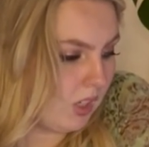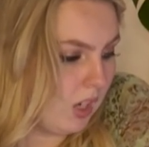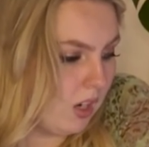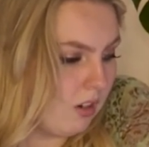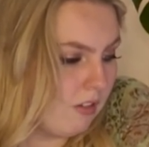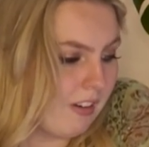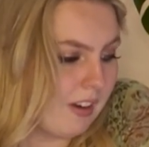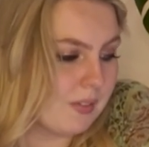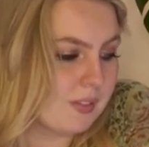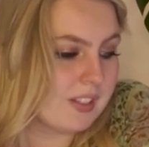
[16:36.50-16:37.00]

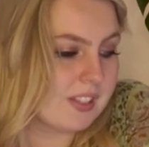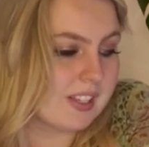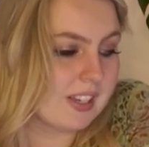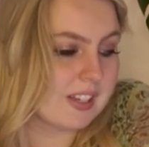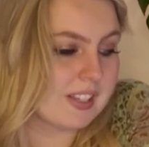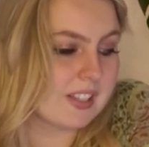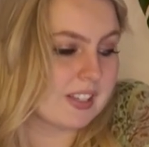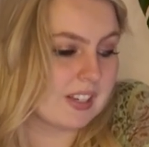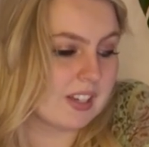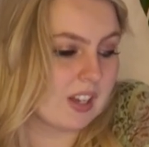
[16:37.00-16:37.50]

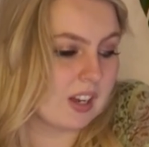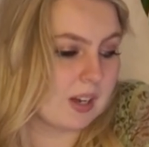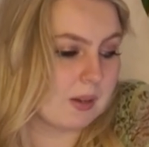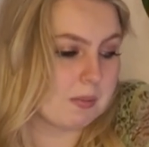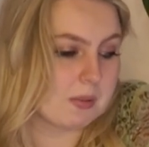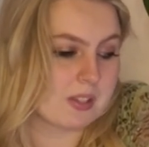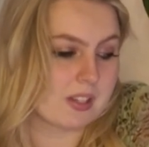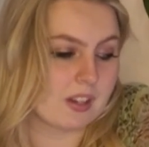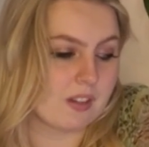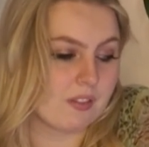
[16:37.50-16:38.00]

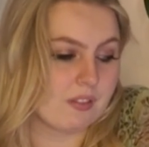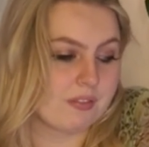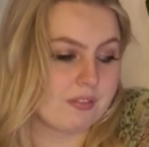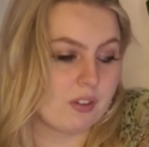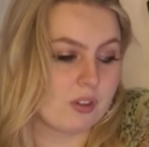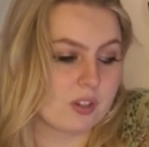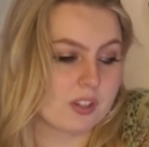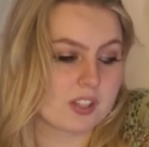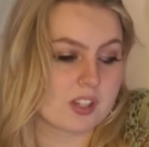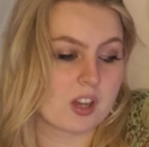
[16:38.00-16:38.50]
69% of
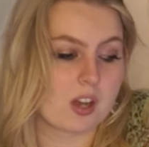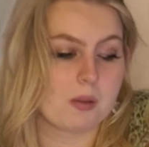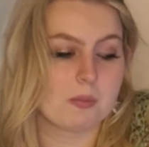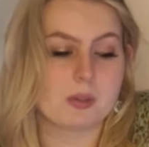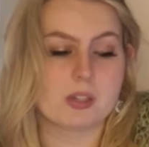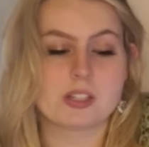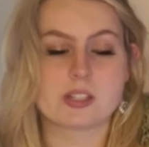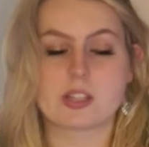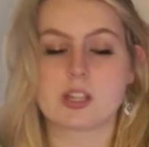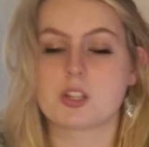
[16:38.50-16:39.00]
forest
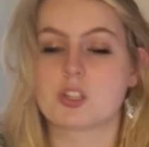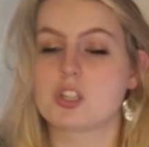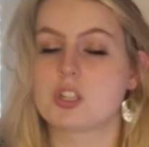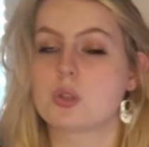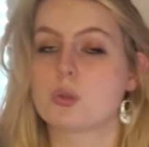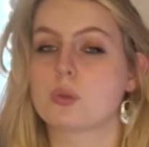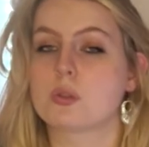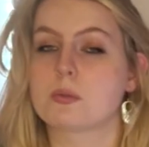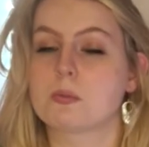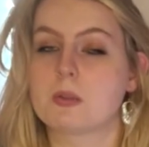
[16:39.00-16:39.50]
carbon is actually
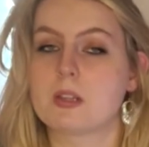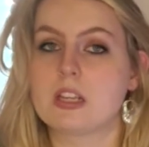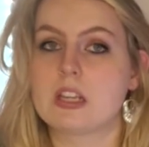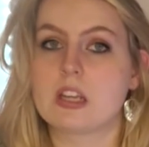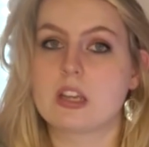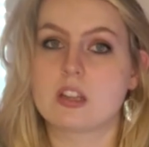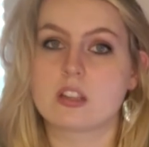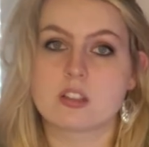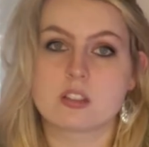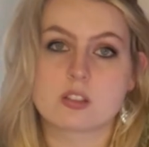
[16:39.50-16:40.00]
thought to
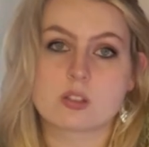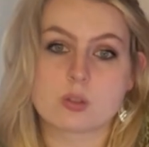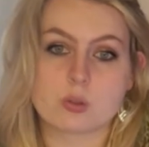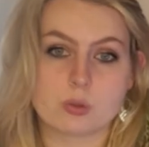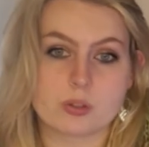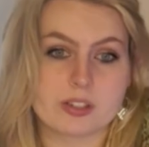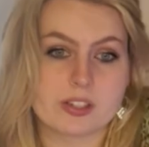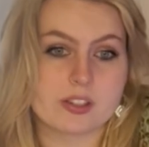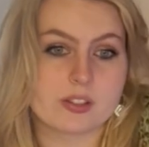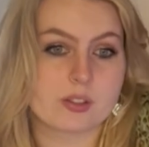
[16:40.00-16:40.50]
be
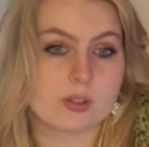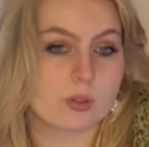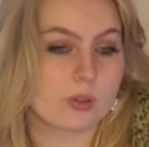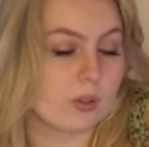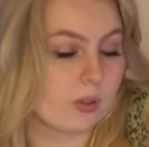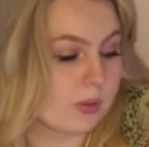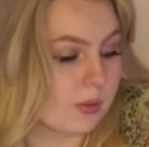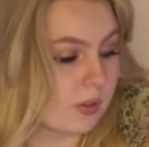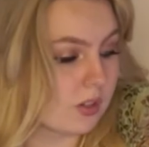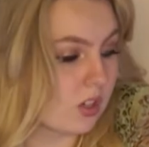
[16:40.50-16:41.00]
stored in
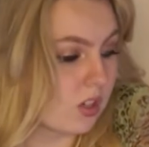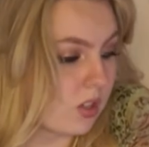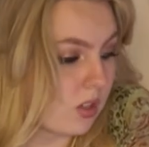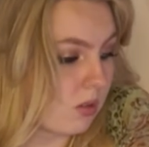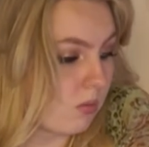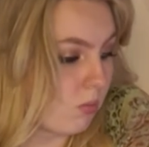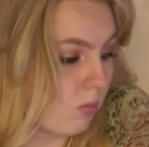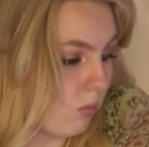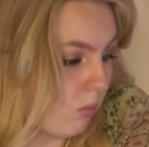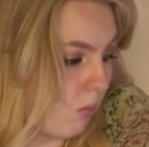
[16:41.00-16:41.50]
soils, which
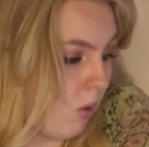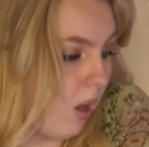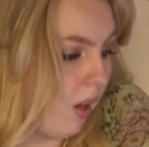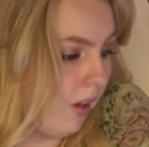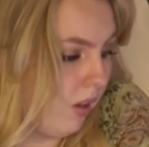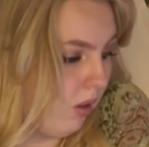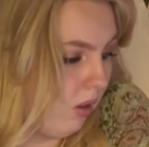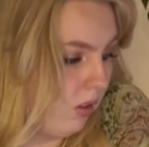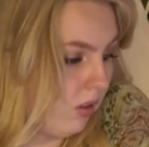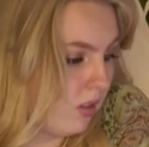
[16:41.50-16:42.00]
is
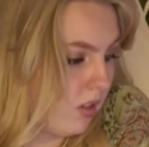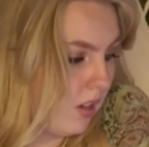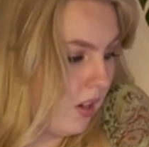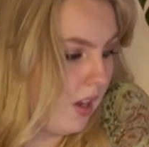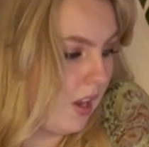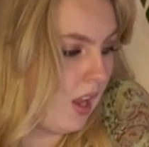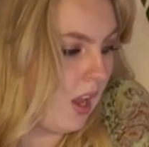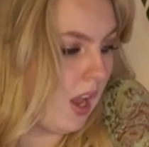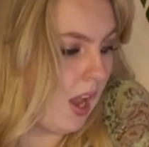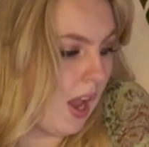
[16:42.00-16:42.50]
wild.
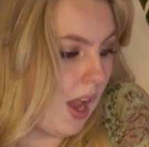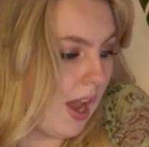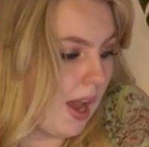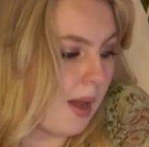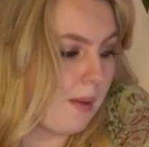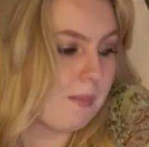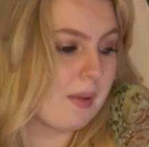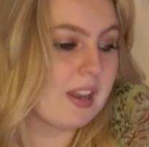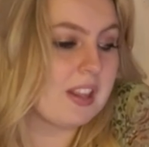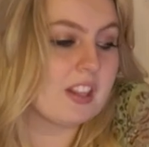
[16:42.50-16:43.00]

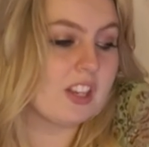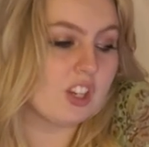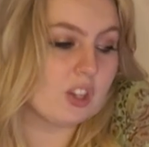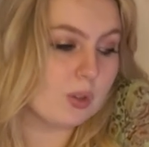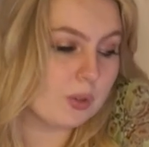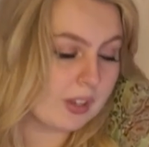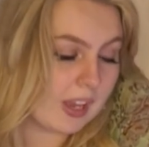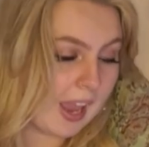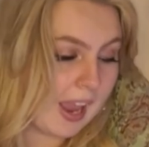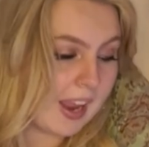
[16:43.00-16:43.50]
In
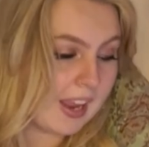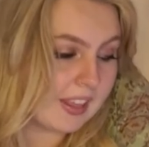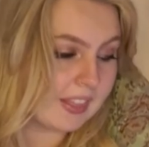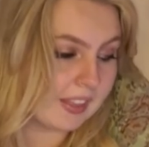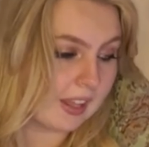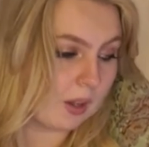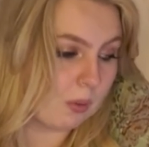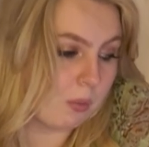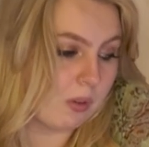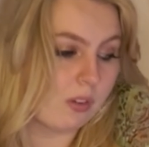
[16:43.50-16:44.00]
the UK
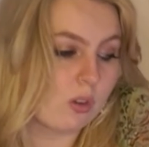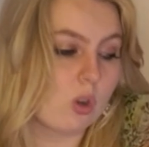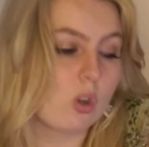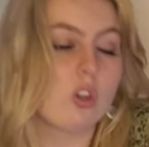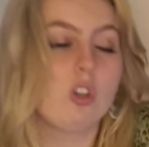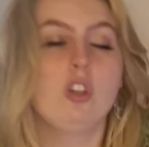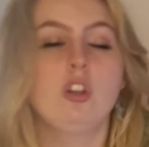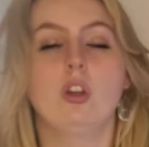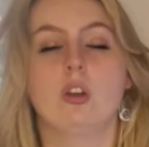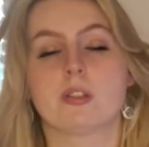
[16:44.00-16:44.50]
then, we've got
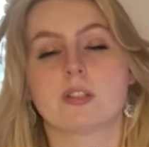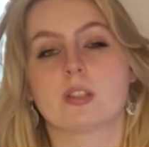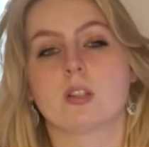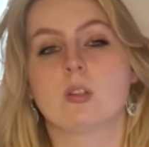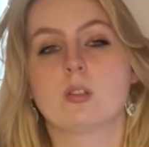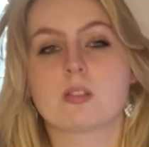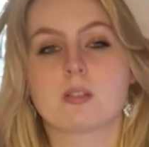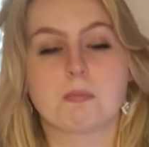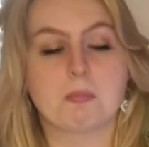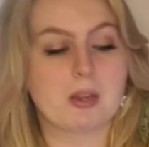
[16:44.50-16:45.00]
lots and
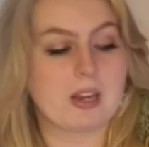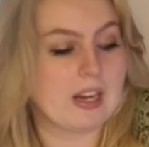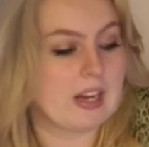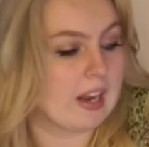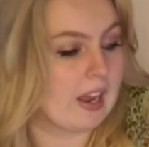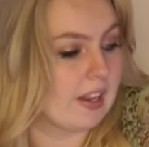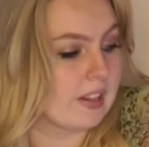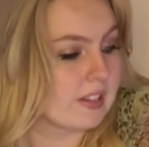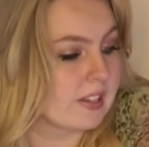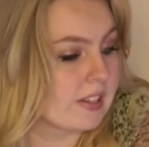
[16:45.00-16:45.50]
lots of
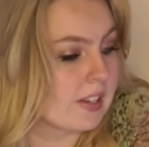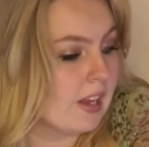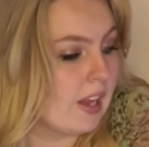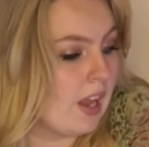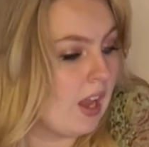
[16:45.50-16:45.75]
peatlands.